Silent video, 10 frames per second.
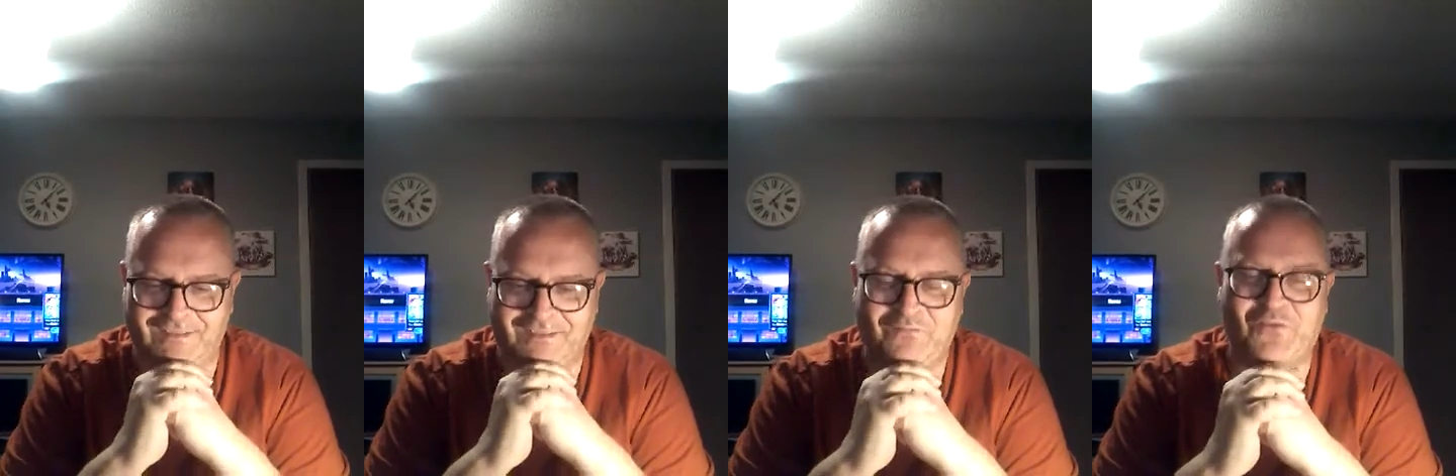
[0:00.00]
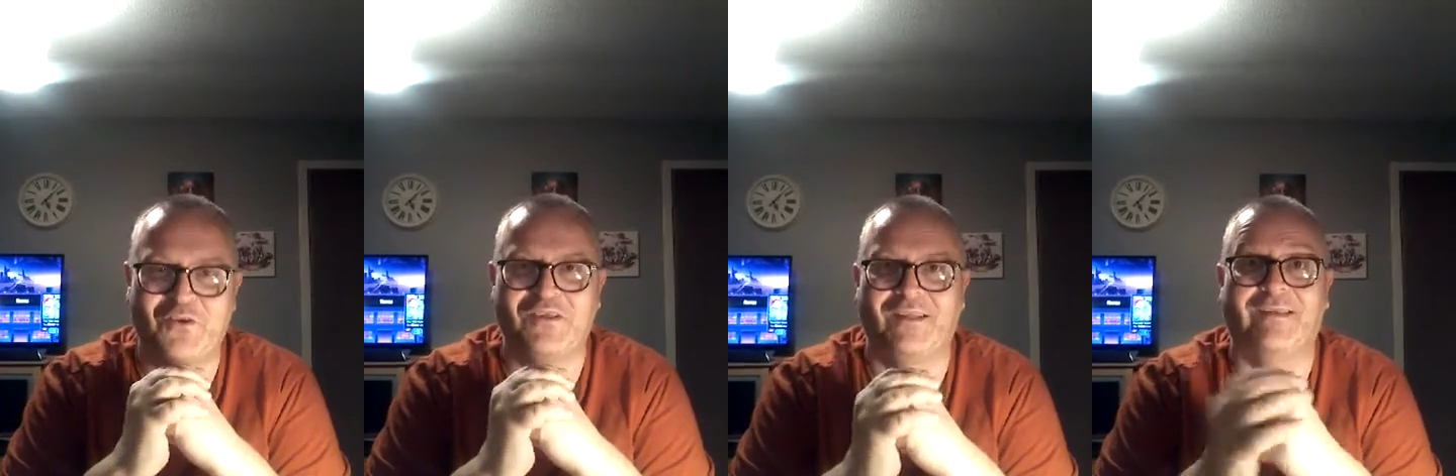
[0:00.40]

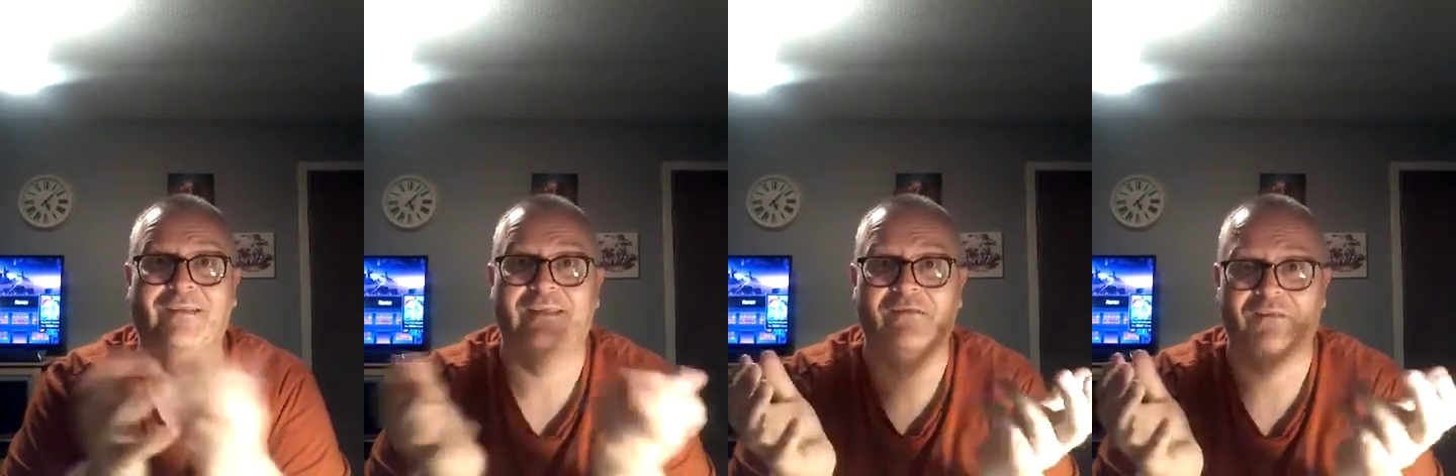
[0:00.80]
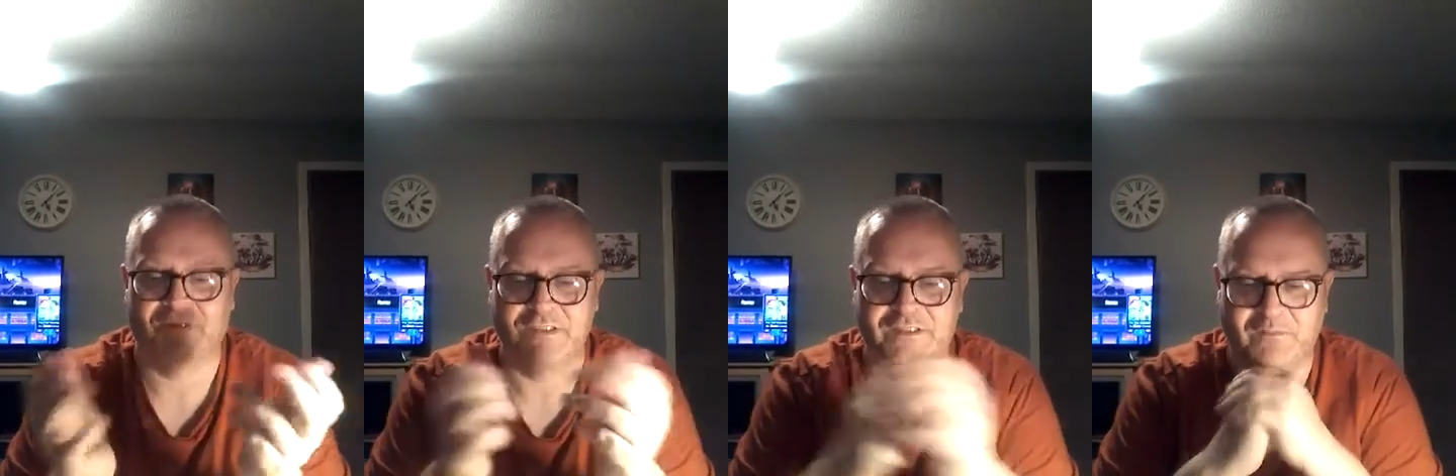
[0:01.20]
Unfortunately, they never
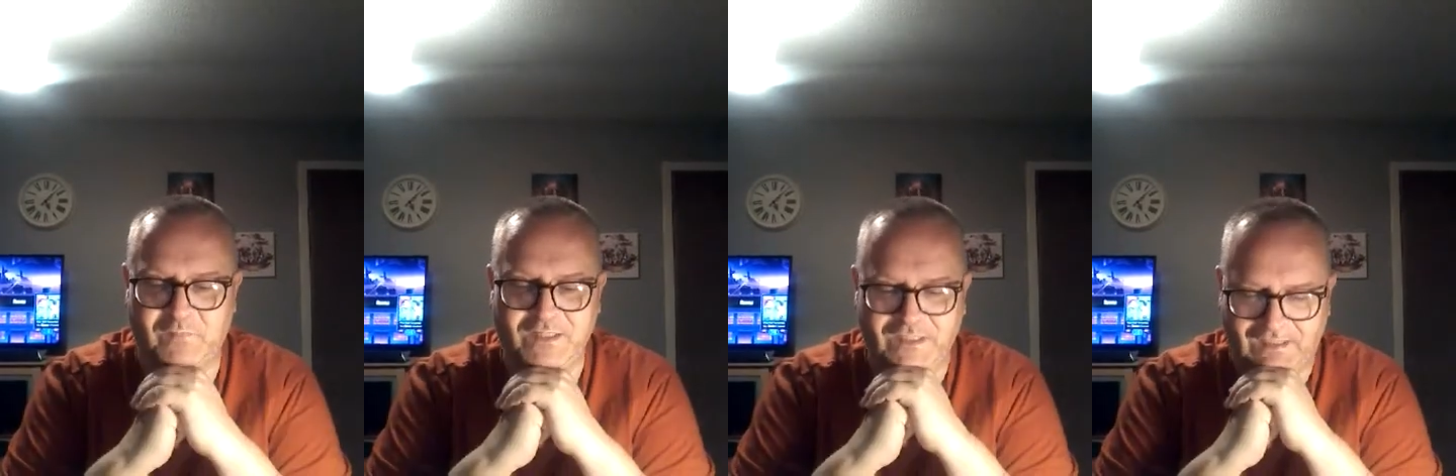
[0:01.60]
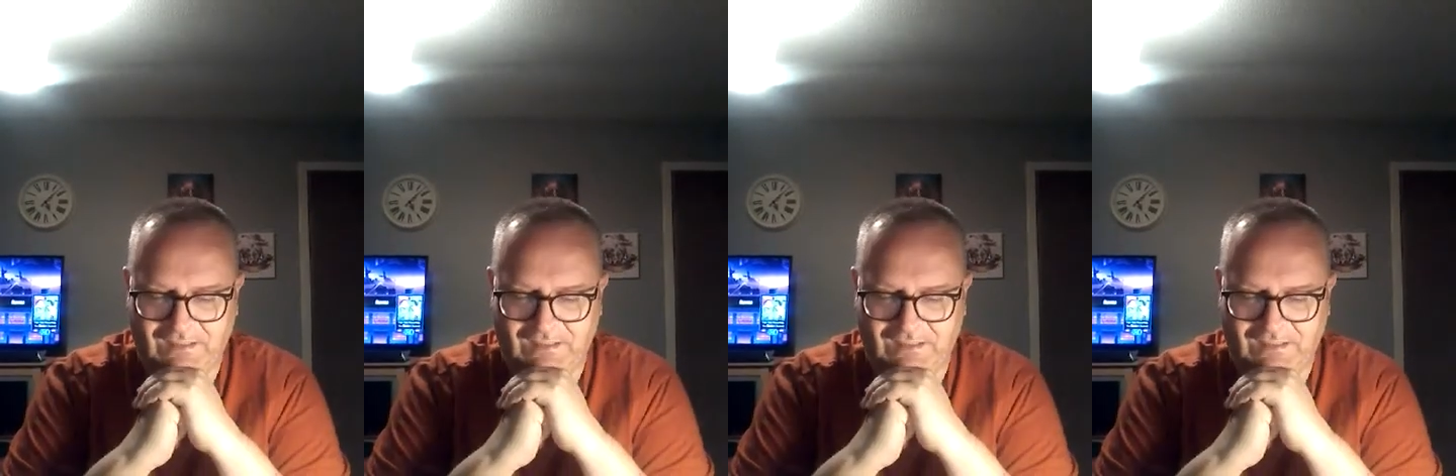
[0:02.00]
fancied me.